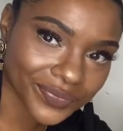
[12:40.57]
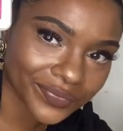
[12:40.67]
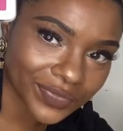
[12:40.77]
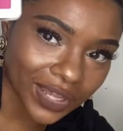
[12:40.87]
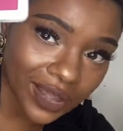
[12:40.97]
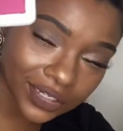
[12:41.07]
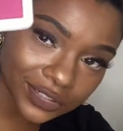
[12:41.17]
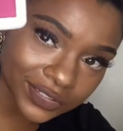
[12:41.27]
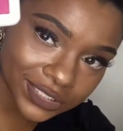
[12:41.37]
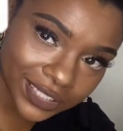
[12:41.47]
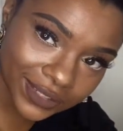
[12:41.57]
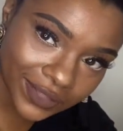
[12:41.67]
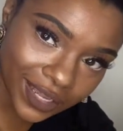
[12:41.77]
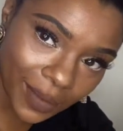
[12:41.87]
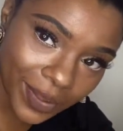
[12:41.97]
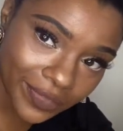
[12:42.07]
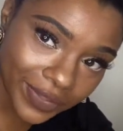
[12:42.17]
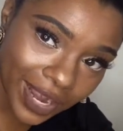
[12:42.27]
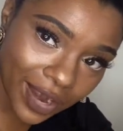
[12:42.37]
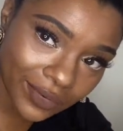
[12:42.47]
The colors that they come in,
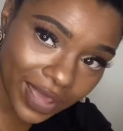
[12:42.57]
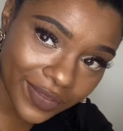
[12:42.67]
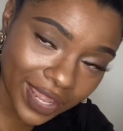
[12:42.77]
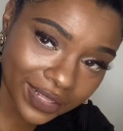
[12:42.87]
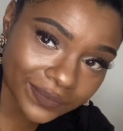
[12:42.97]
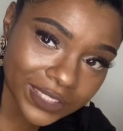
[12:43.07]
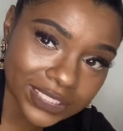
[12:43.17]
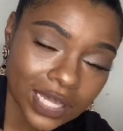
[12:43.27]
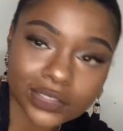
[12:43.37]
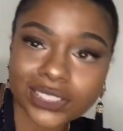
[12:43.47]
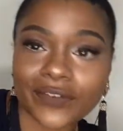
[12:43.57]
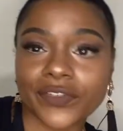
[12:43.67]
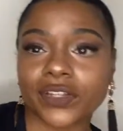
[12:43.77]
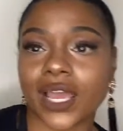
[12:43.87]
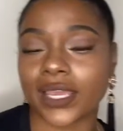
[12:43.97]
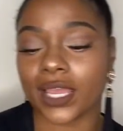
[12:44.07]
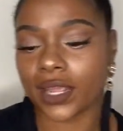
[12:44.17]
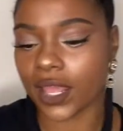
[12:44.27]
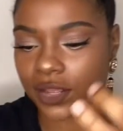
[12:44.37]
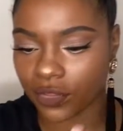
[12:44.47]
and I don't have any of these colors, I feel like, in
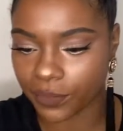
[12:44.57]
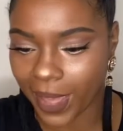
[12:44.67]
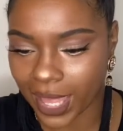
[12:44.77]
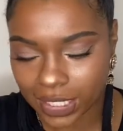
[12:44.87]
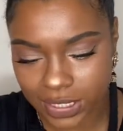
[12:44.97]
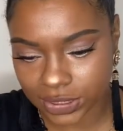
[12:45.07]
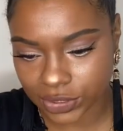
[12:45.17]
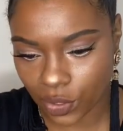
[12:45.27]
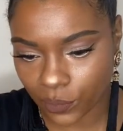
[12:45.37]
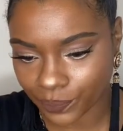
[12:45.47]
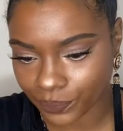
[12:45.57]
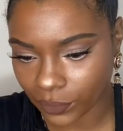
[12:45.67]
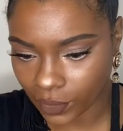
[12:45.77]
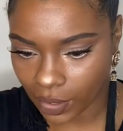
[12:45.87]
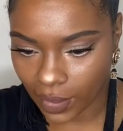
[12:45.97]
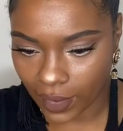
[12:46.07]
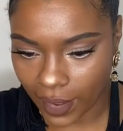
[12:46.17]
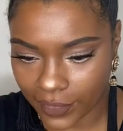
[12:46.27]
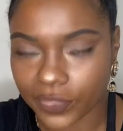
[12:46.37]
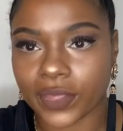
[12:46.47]
any other palette. So
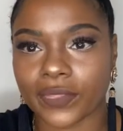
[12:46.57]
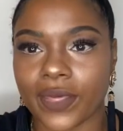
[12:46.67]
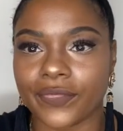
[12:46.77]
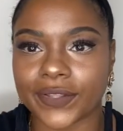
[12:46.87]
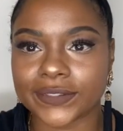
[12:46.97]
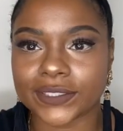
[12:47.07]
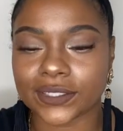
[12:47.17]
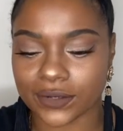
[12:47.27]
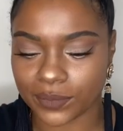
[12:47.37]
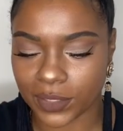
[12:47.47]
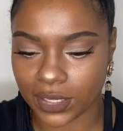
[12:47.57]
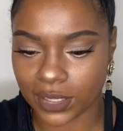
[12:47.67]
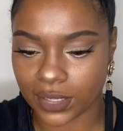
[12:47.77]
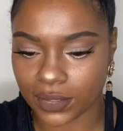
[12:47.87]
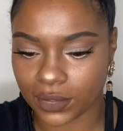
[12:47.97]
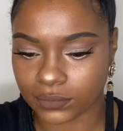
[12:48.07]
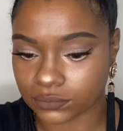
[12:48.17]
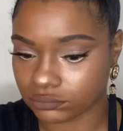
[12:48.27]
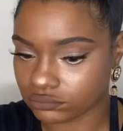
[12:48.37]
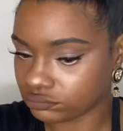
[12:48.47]
I think that this is gonna be
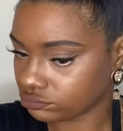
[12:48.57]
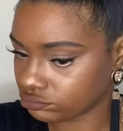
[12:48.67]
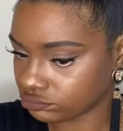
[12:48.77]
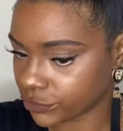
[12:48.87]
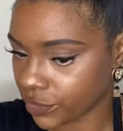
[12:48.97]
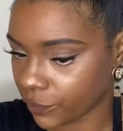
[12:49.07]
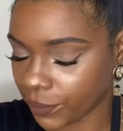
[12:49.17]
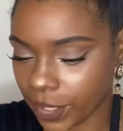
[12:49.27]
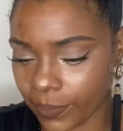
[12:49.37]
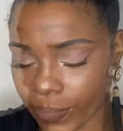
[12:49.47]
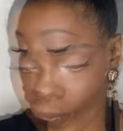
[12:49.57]
good for me.